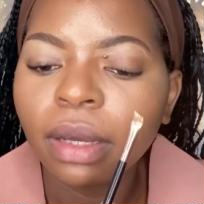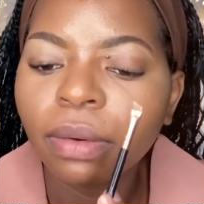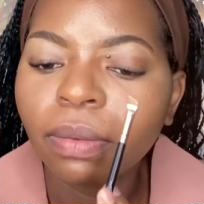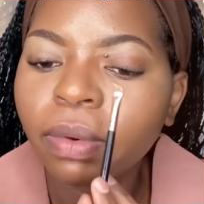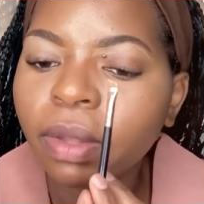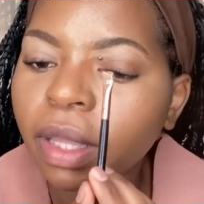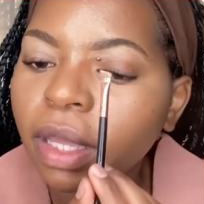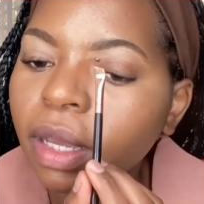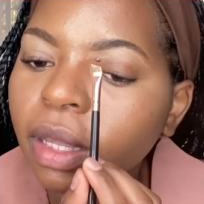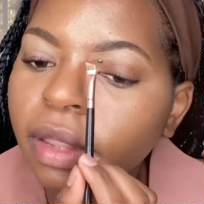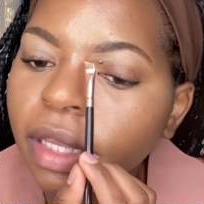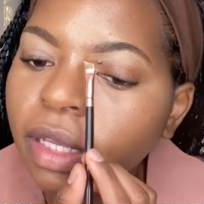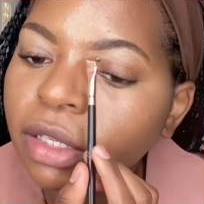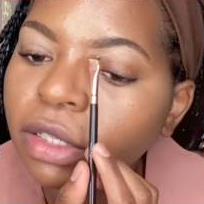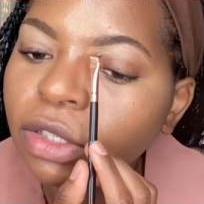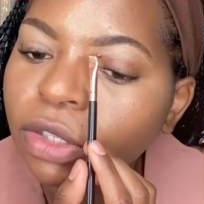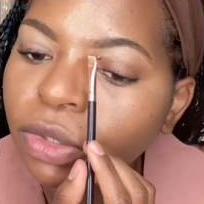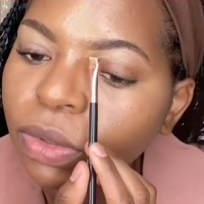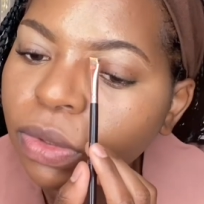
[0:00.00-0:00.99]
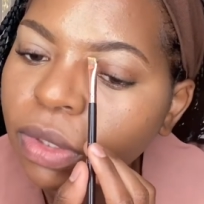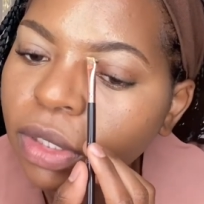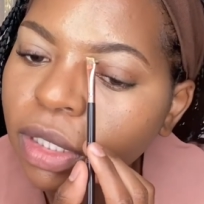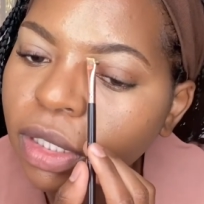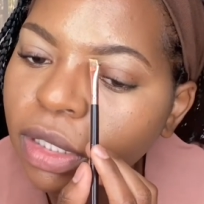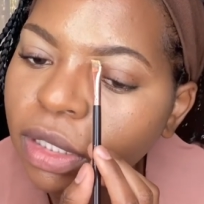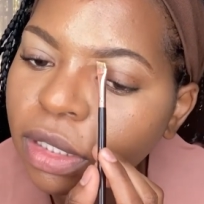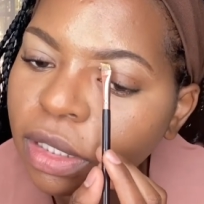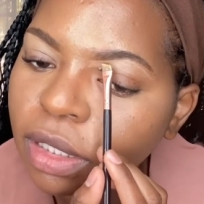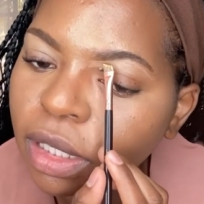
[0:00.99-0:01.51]
There's
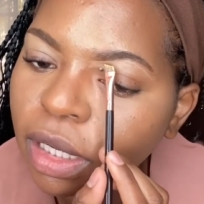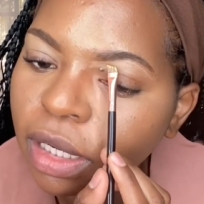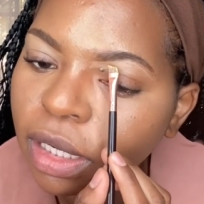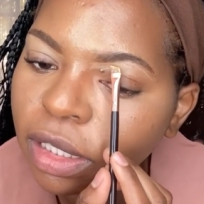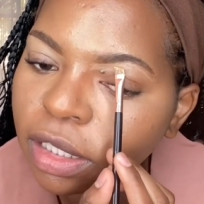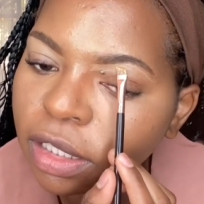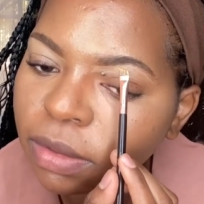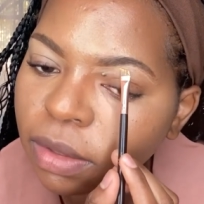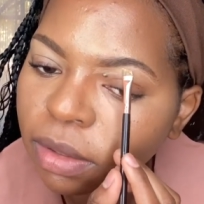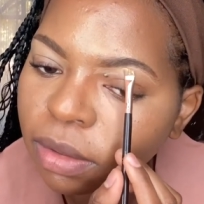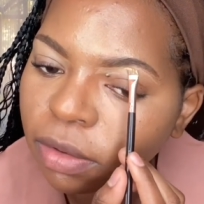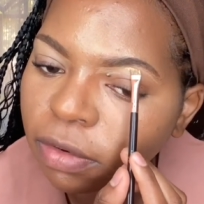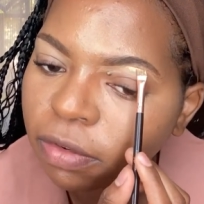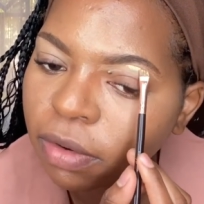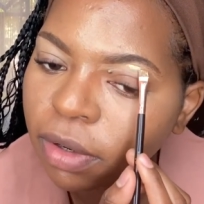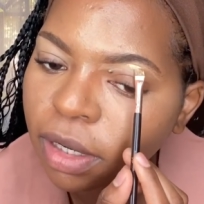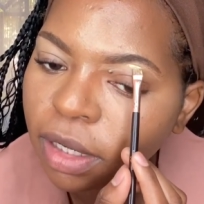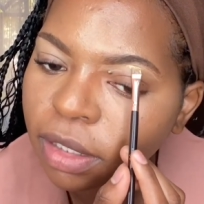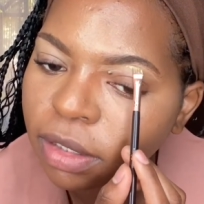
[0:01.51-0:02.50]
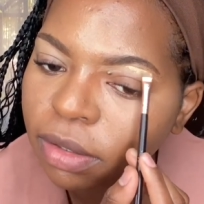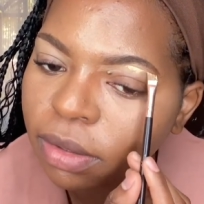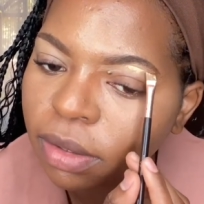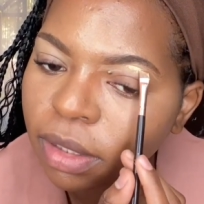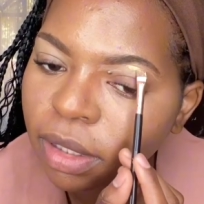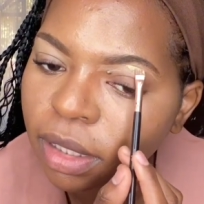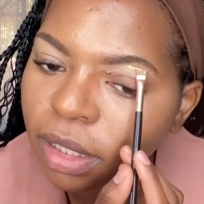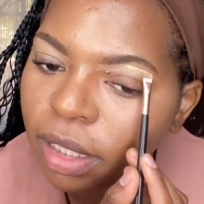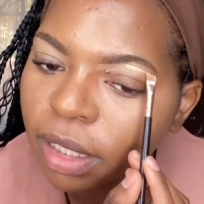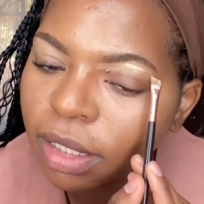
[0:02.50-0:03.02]
unity, and I just want to focus
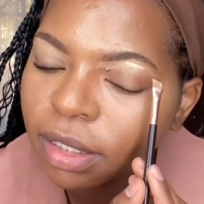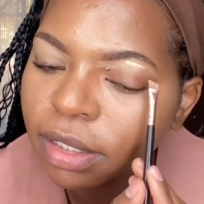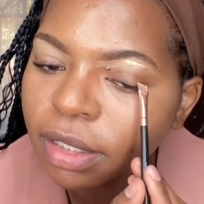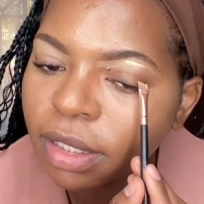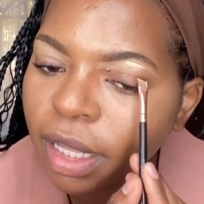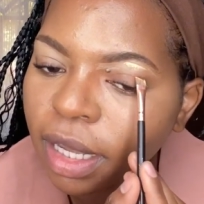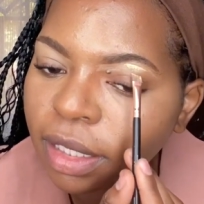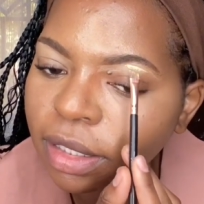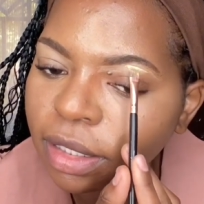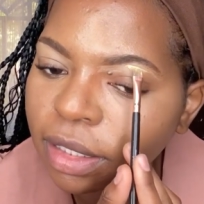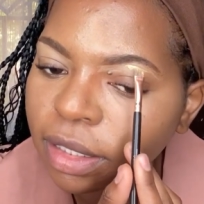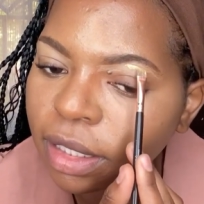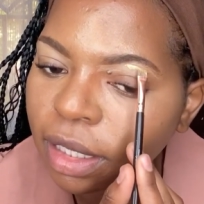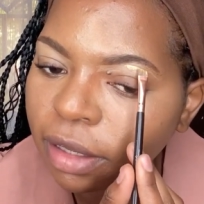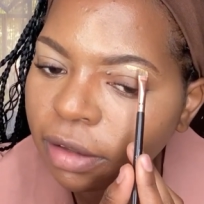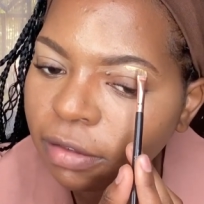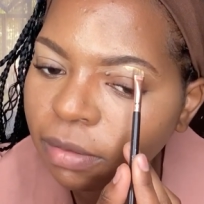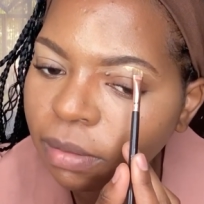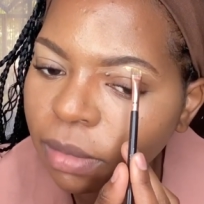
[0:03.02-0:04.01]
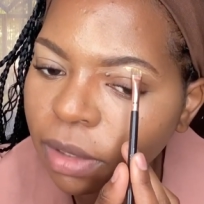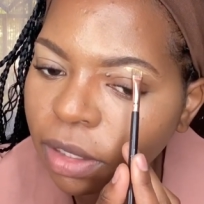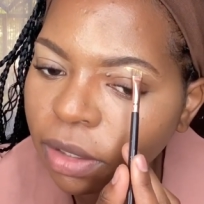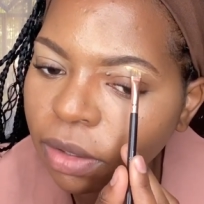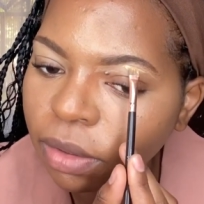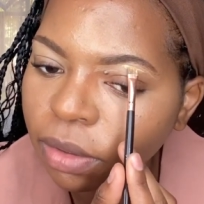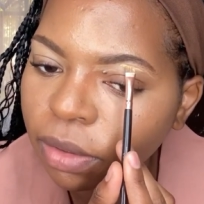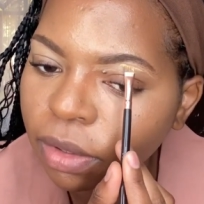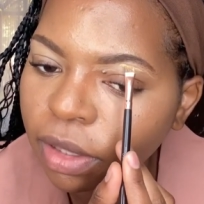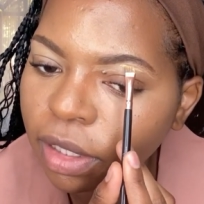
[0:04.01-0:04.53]
on things that save me,
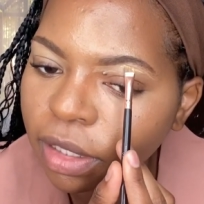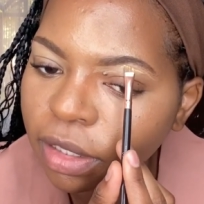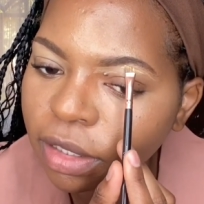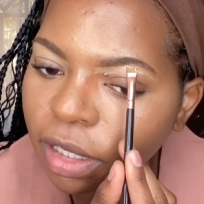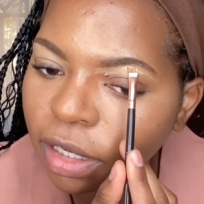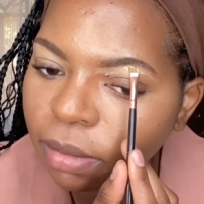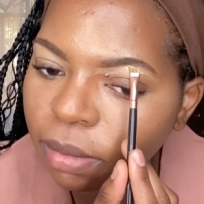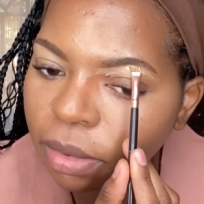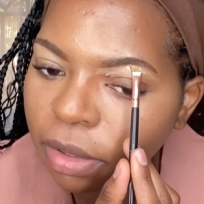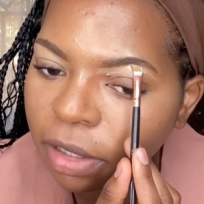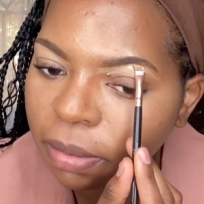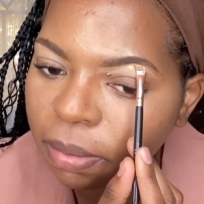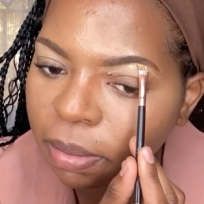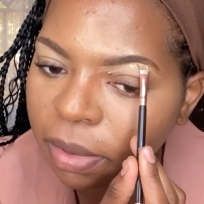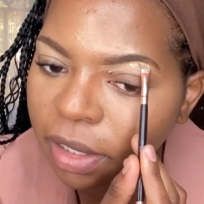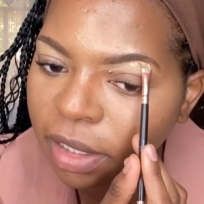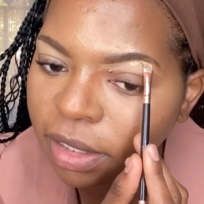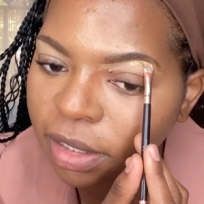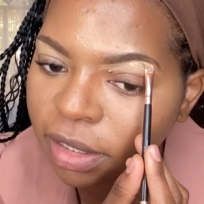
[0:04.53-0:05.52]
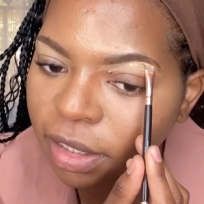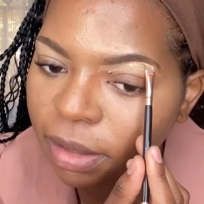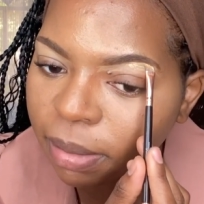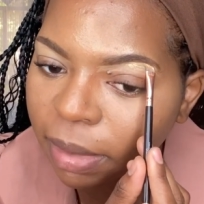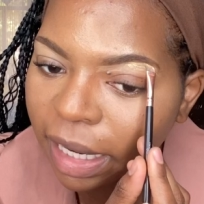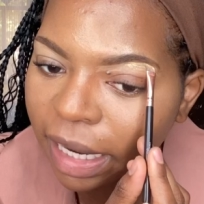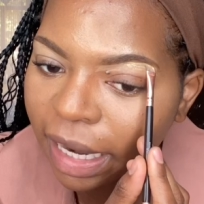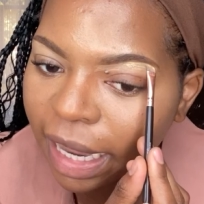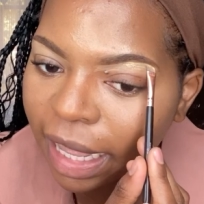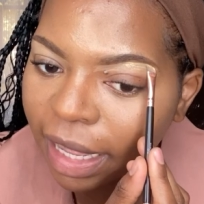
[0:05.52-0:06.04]
you know, things that bring peace in
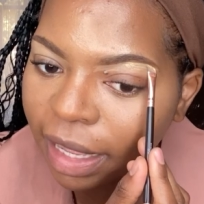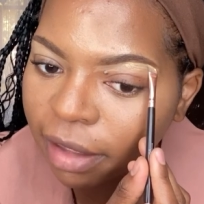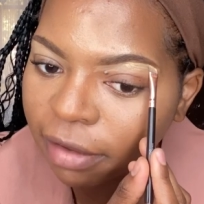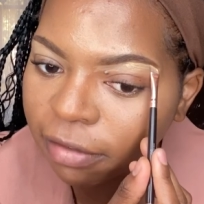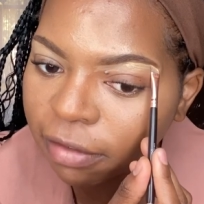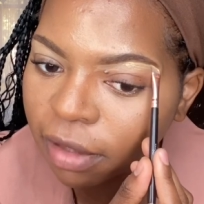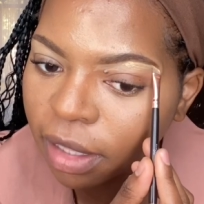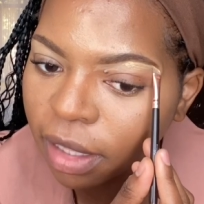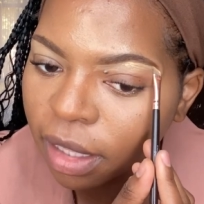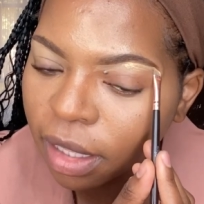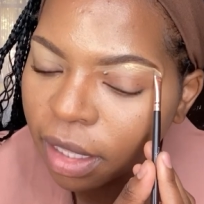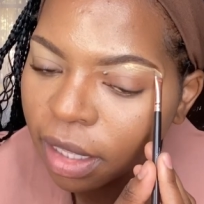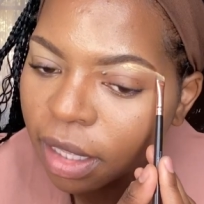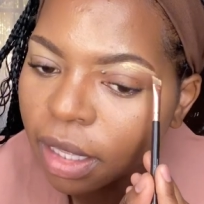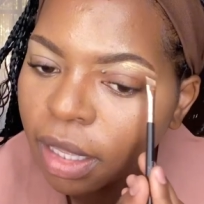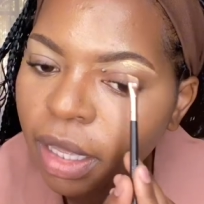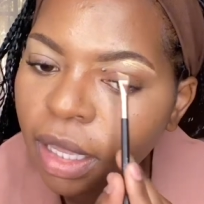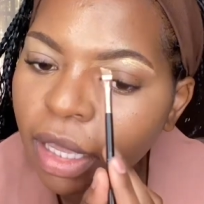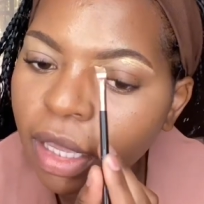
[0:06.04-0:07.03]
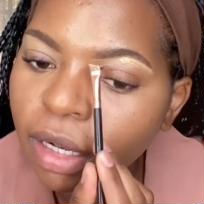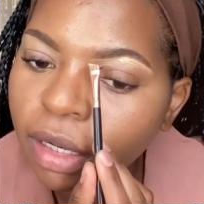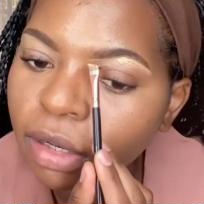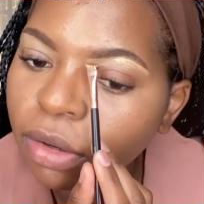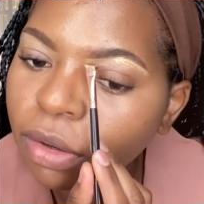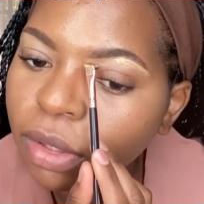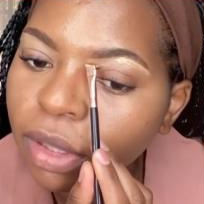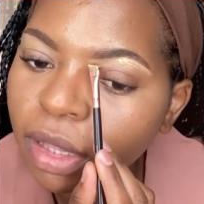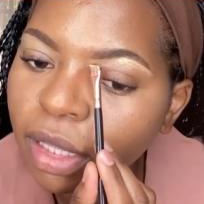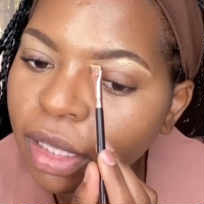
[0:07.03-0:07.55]
my life and
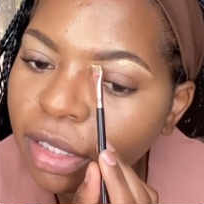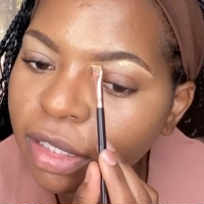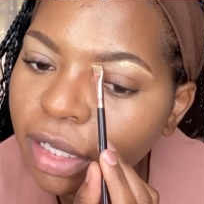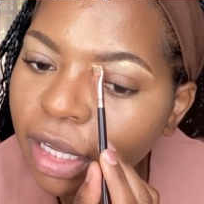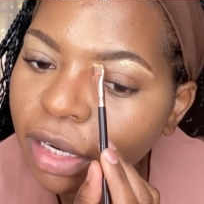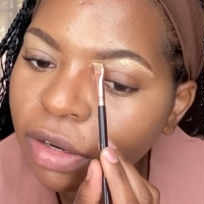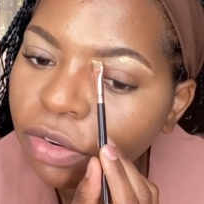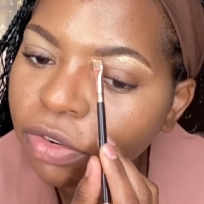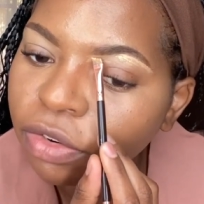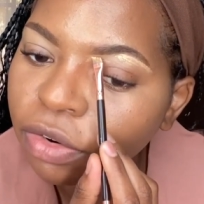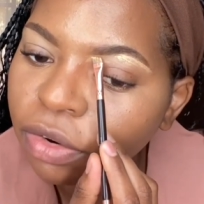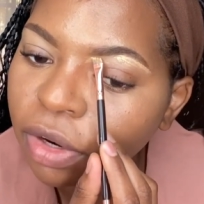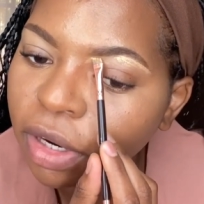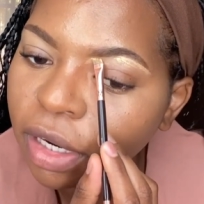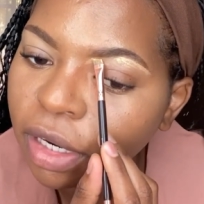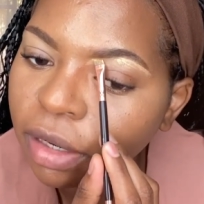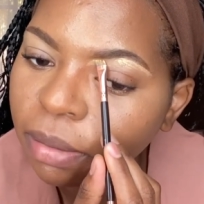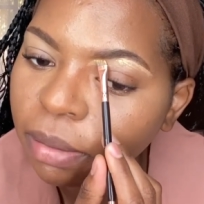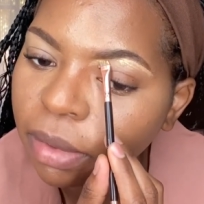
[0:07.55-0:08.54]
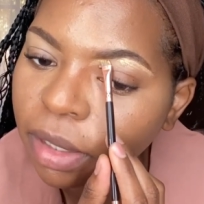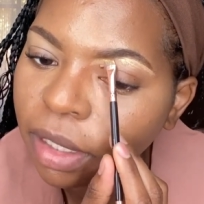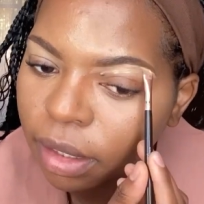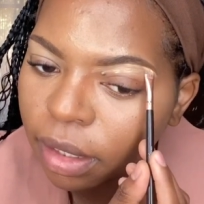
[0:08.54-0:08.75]
not things that drain me.